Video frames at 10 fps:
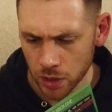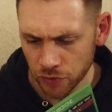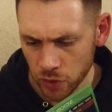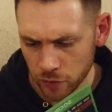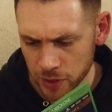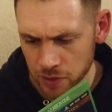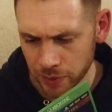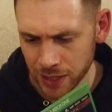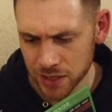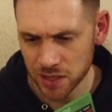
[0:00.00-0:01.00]
A few other bits
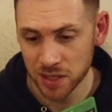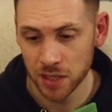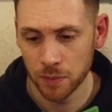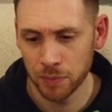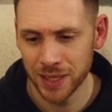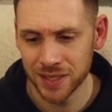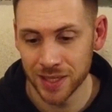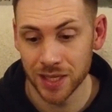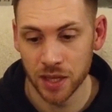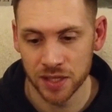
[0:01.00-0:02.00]
and
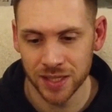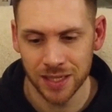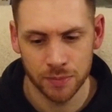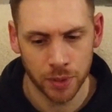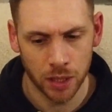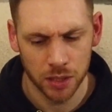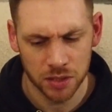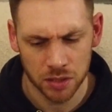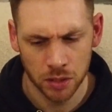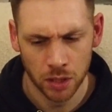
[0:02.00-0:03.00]
pieces. The Season
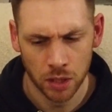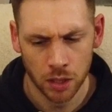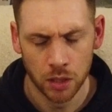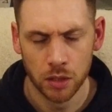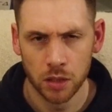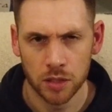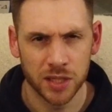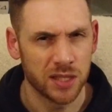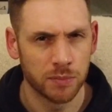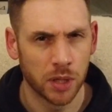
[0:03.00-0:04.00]
Pass.
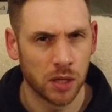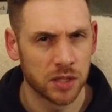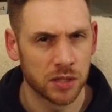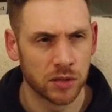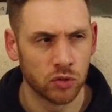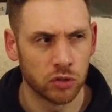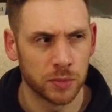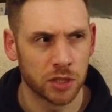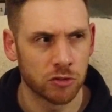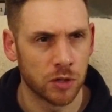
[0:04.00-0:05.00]
Season Pass
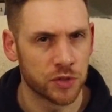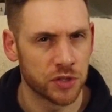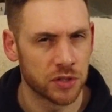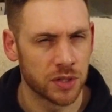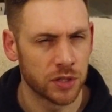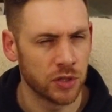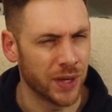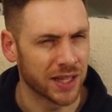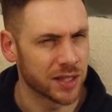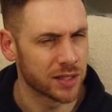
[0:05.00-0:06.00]
normally grants
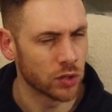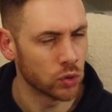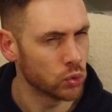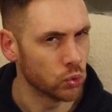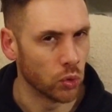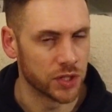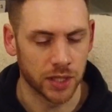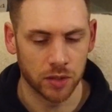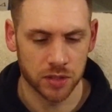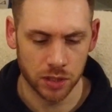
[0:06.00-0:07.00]
you access to all the
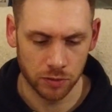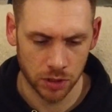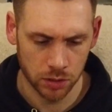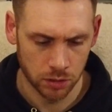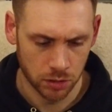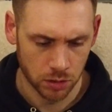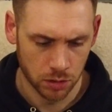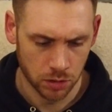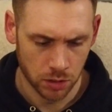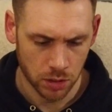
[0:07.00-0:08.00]
DLC, right?
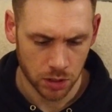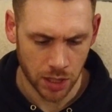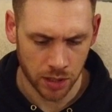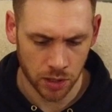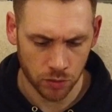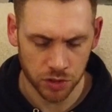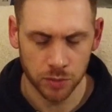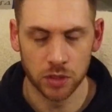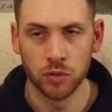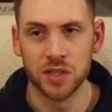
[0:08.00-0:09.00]
Get the
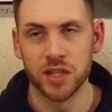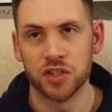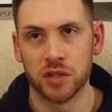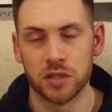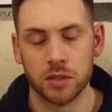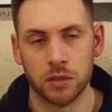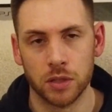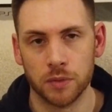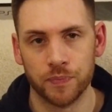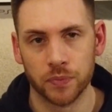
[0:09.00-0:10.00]
Ultimate, or is this just, of
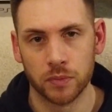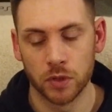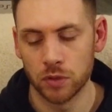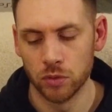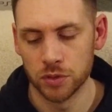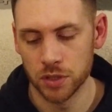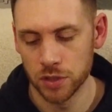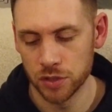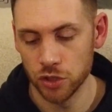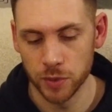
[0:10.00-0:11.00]
course,
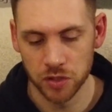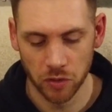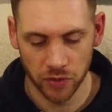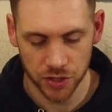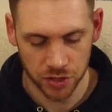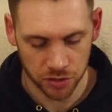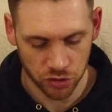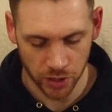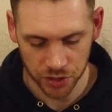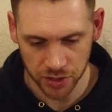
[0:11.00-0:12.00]
it's Ubisoft, they're just
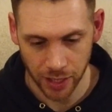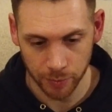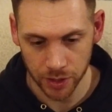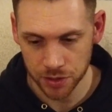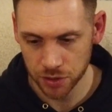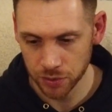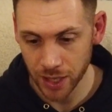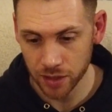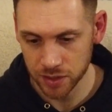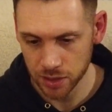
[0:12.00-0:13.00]
trying to get me to
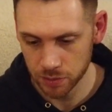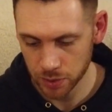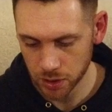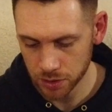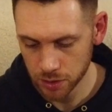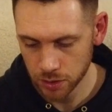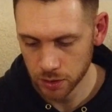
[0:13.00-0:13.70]
get the Season Pass.